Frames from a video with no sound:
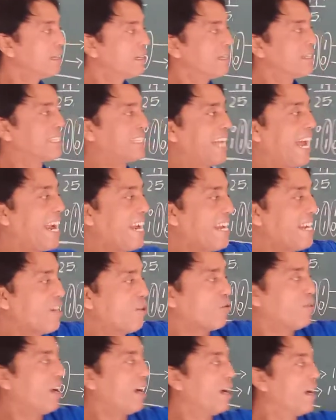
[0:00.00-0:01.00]
sent
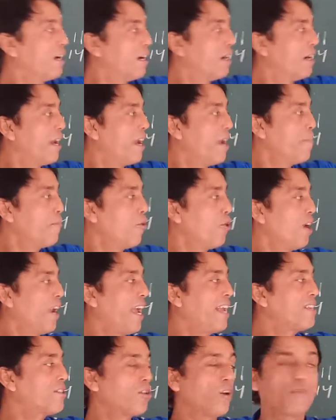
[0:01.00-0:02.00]
to the input
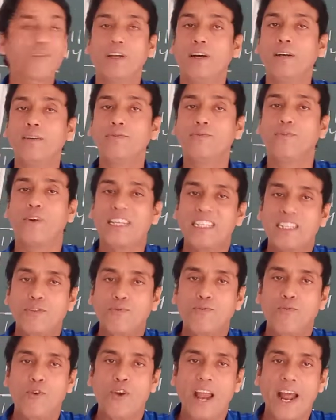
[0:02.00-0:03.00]
lines of the first
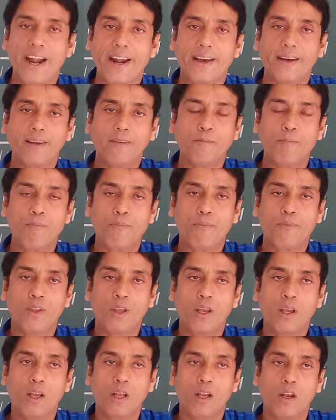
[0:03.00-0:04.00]
full adder.
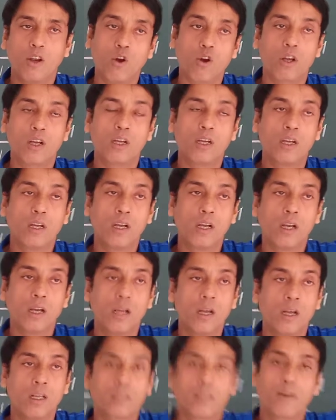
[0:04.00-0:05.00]
Look,
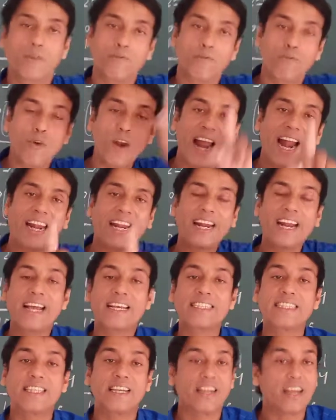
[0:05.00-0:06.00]
the full adder
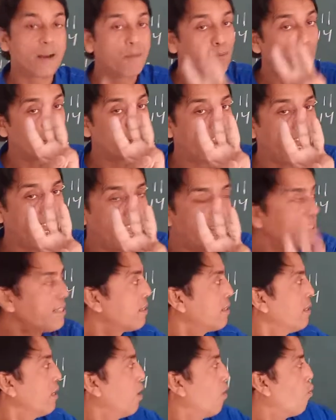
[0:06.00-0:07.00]
has 3 input lines
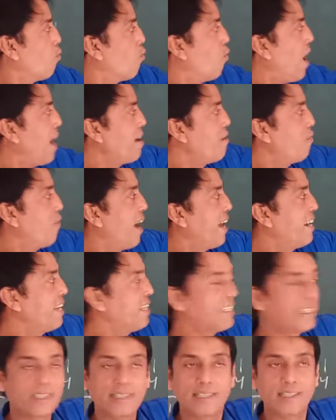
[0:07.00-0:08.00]
1
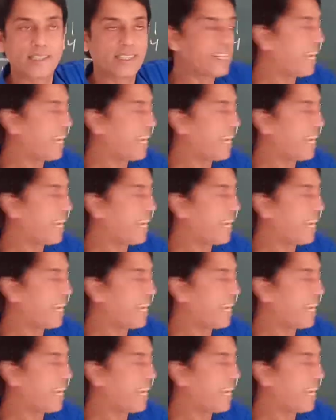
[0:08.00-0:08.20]
is